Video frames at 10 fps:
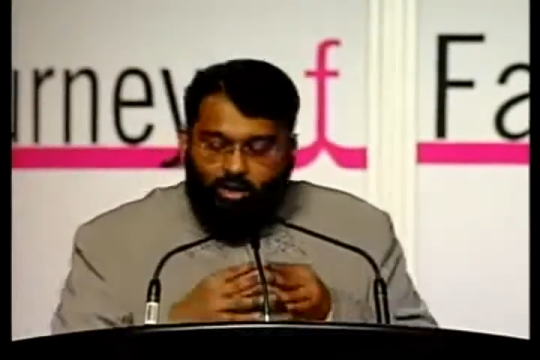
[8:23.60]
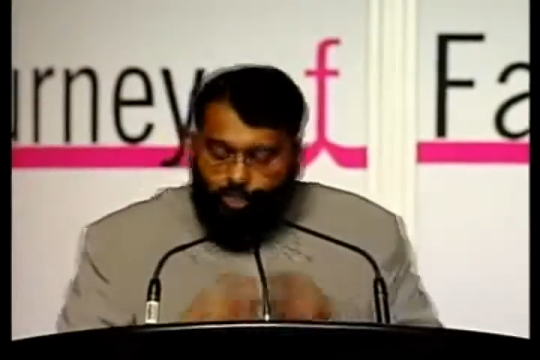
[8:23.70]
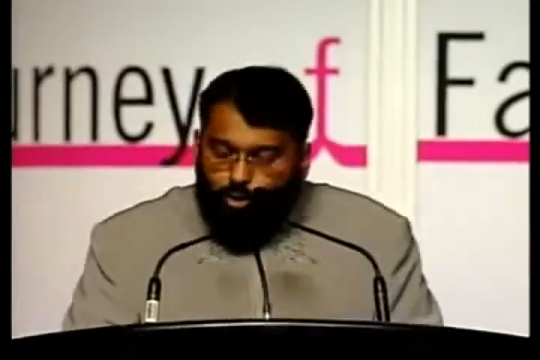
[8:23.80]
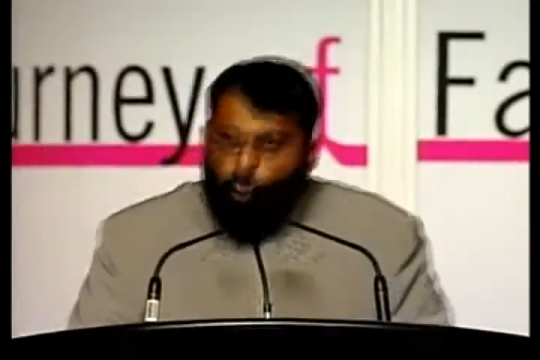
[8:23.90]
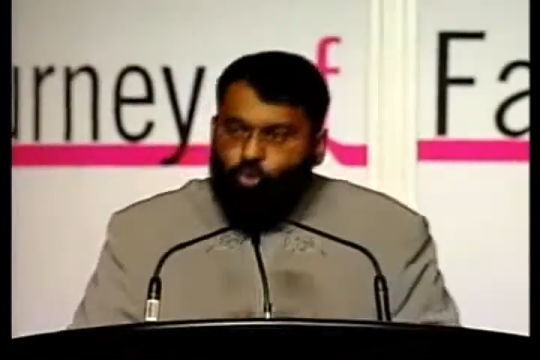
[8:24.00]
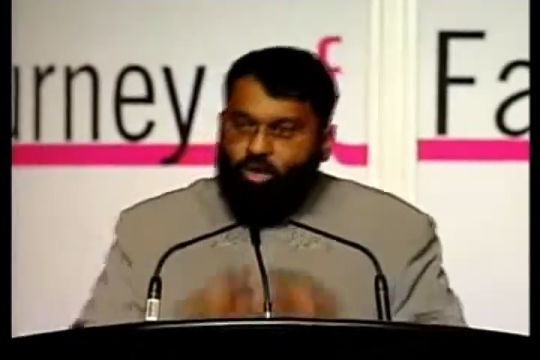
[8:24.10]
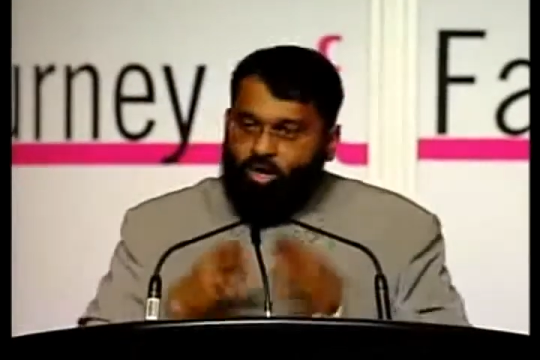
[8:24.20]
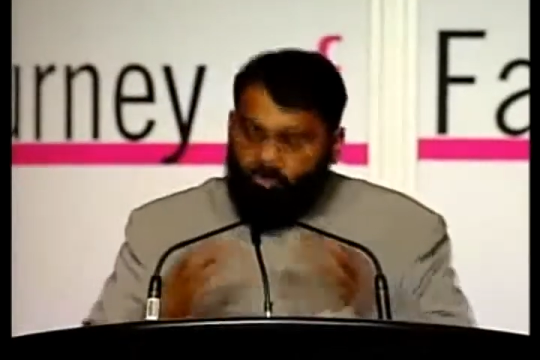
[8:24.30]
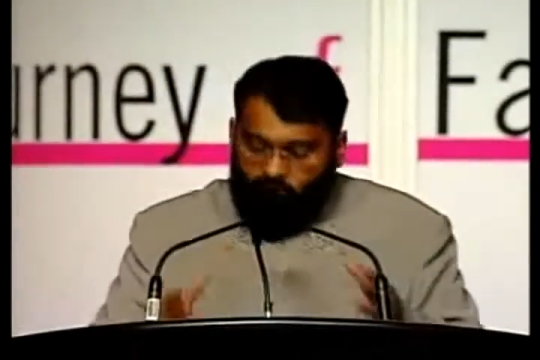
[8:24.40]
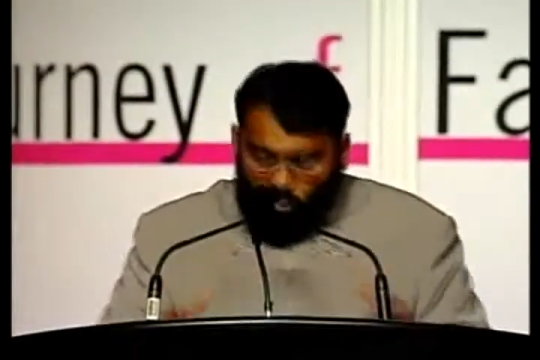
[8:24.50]
And I
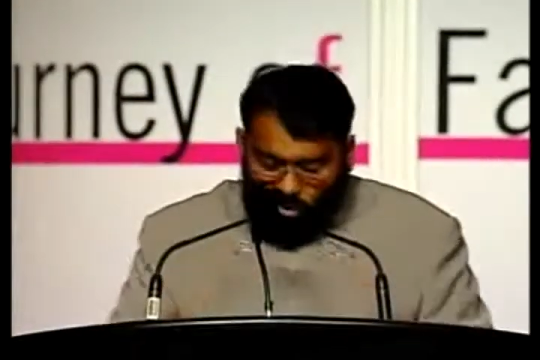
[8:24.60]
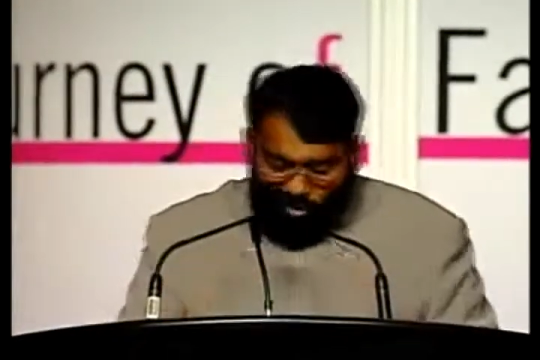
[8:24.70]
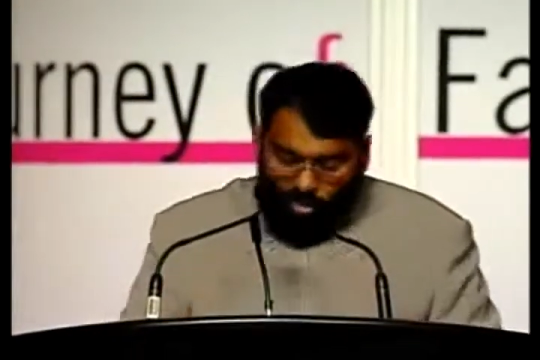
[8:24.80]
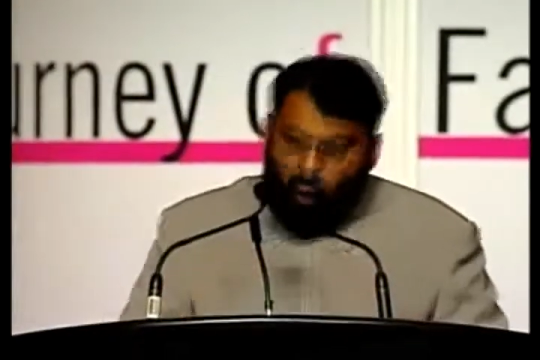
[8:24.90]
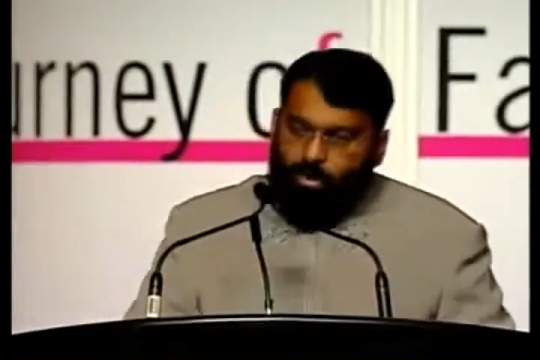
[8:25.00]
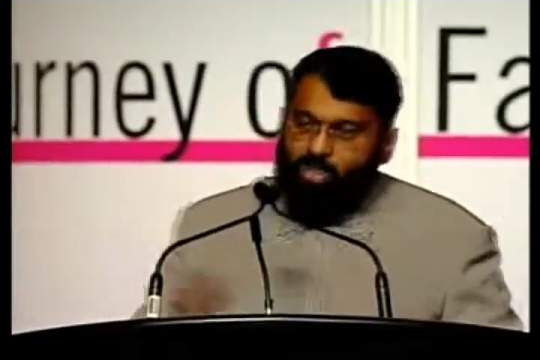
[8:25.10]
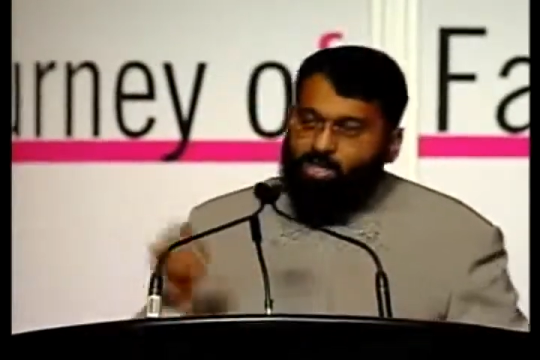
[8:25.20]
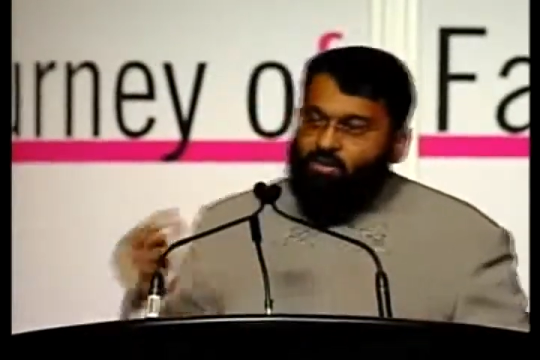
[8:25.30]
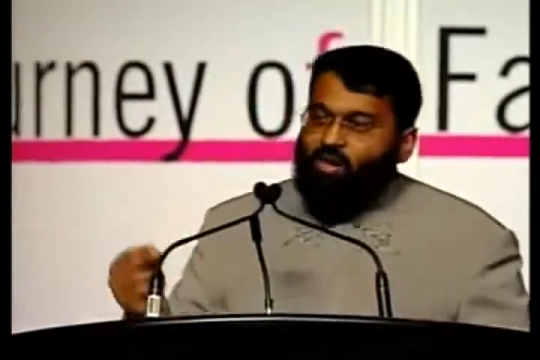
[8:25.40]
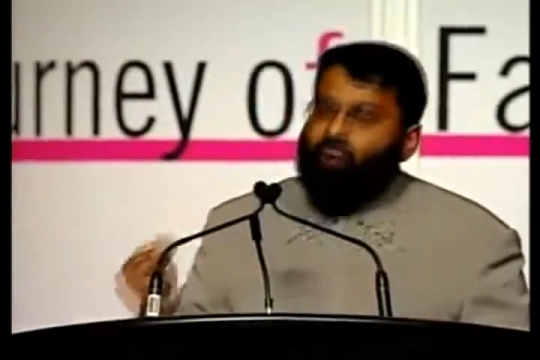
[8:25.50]
conclude this talk by
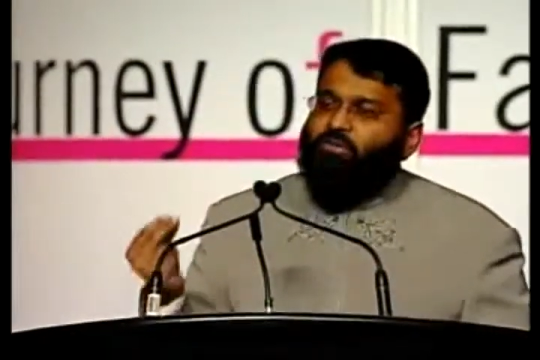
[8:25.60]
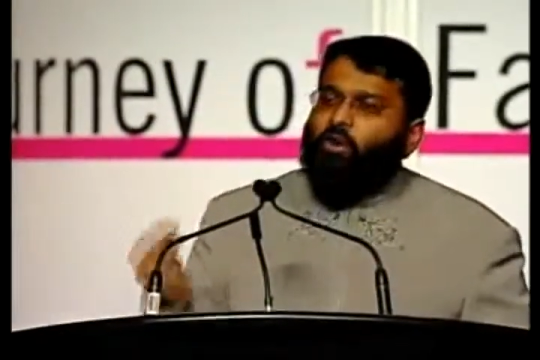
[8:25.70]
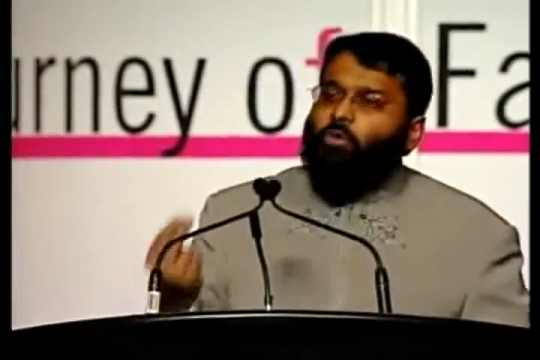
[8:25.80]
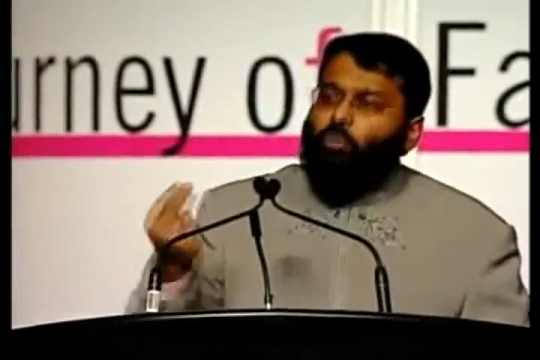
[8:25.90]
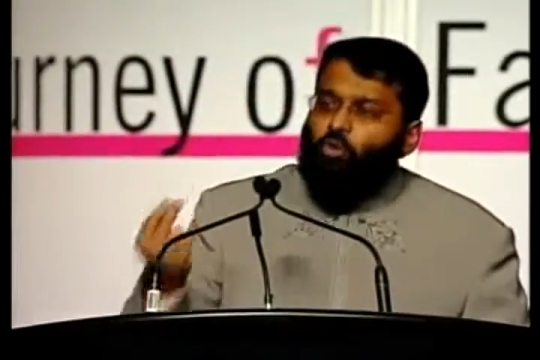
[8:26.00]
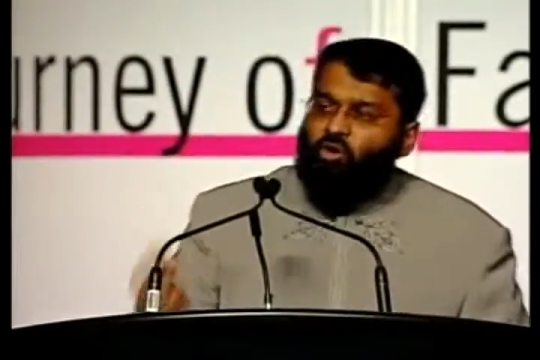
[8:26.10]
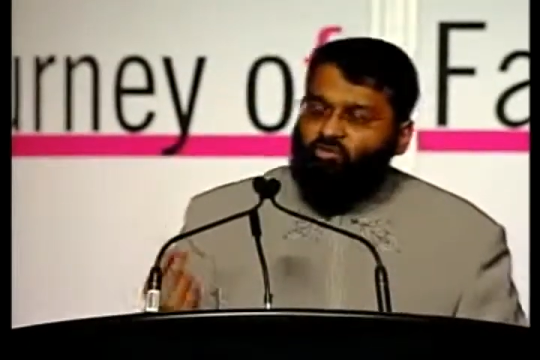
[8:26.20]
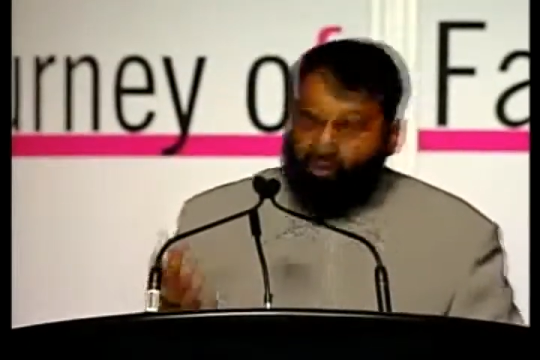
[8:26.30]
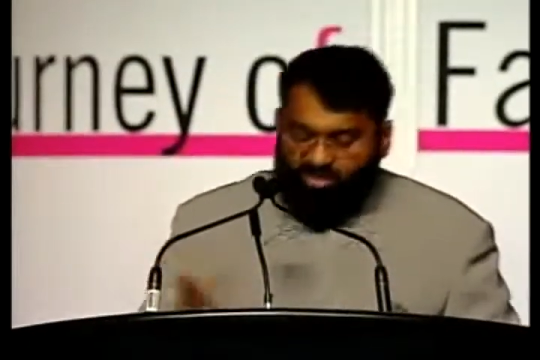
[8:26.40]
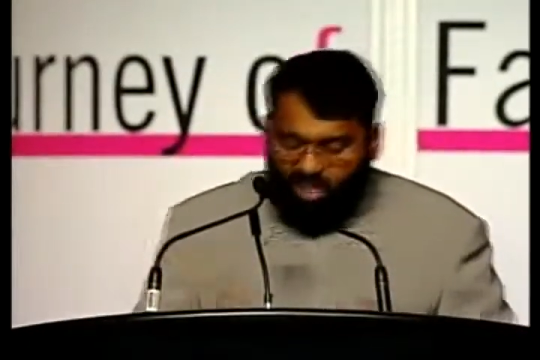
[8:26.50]
giving a very
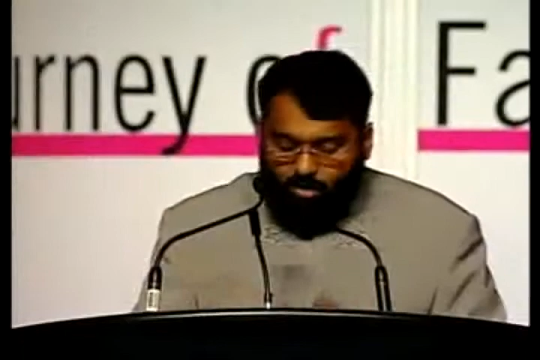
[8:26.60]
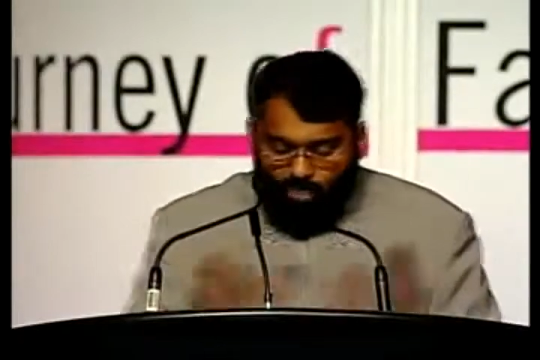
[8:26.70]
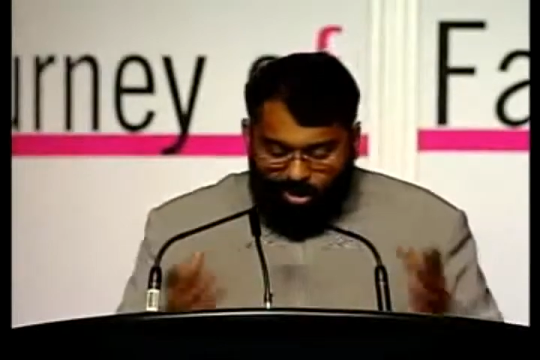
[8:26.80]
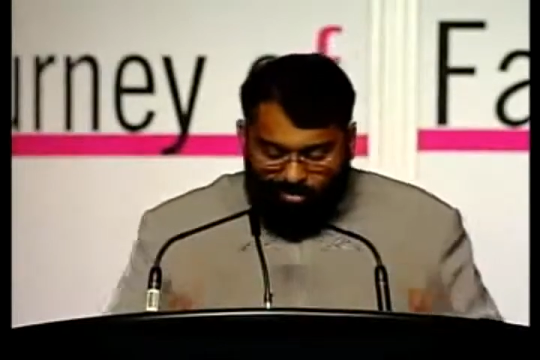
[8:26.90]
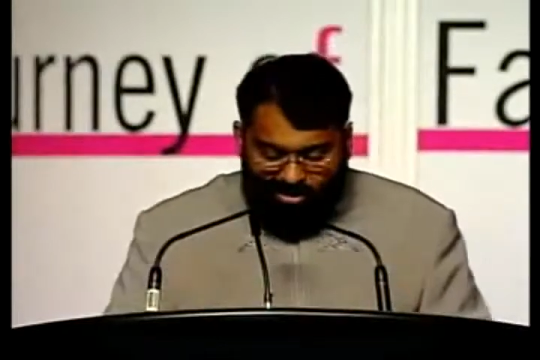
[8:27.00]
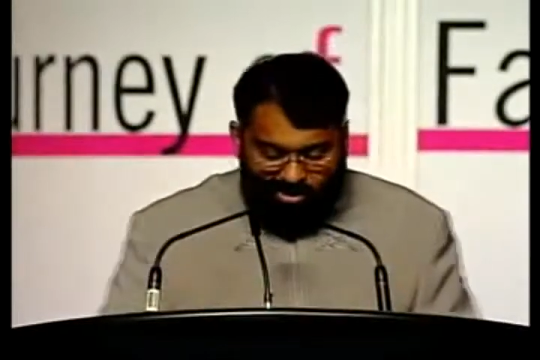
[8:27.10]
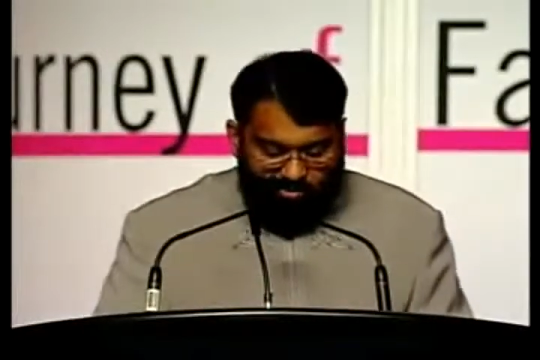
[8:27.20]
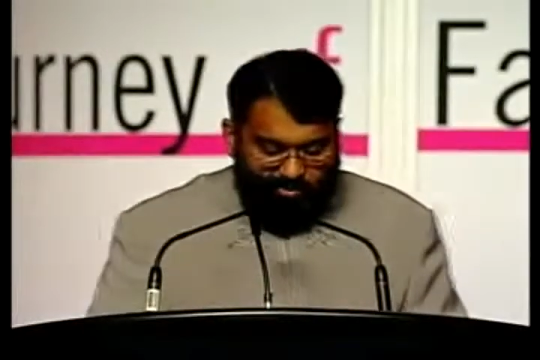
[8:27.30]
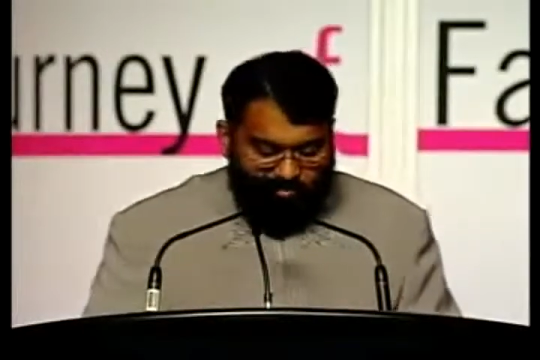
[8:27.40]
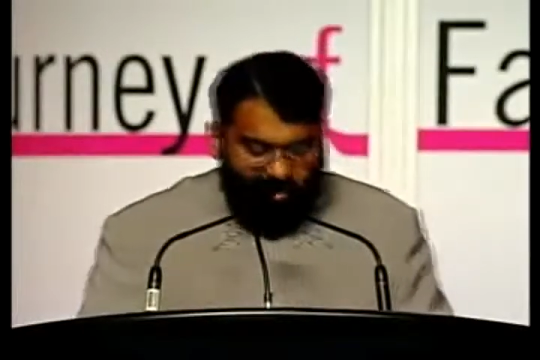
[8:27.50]
beautiful statement and
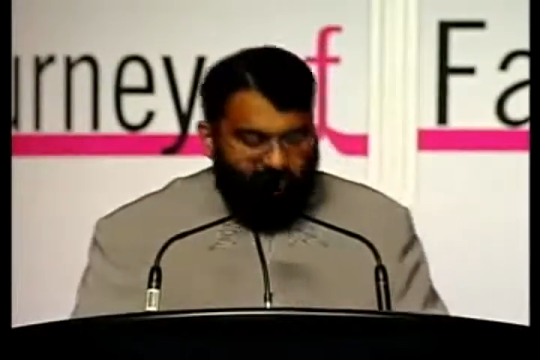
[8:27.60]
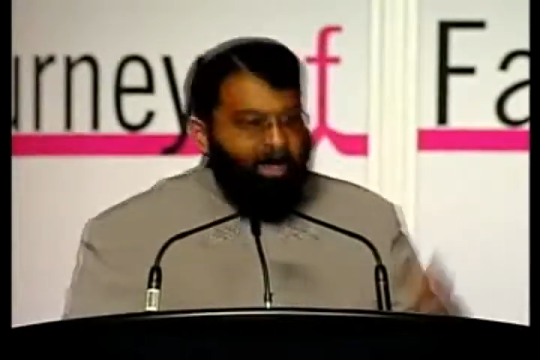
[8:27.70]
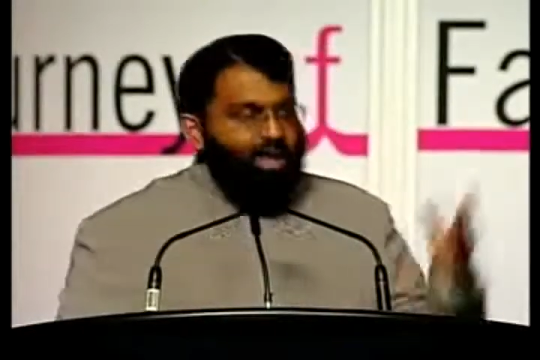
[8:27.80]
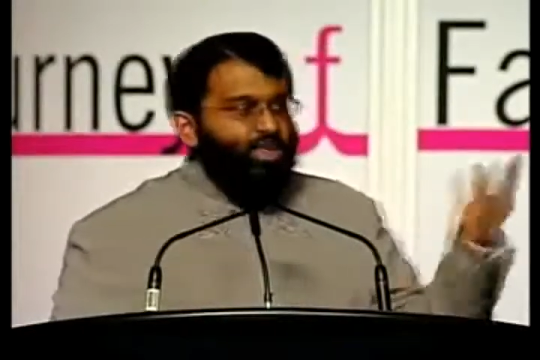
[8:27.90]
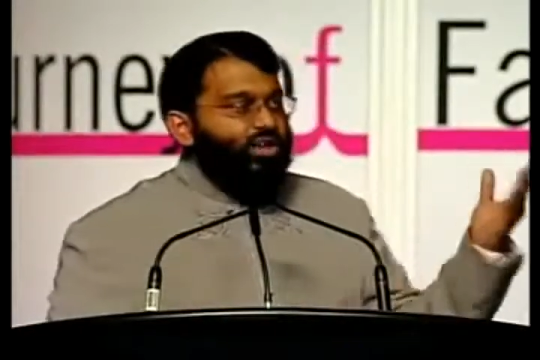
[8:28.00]
piece of advice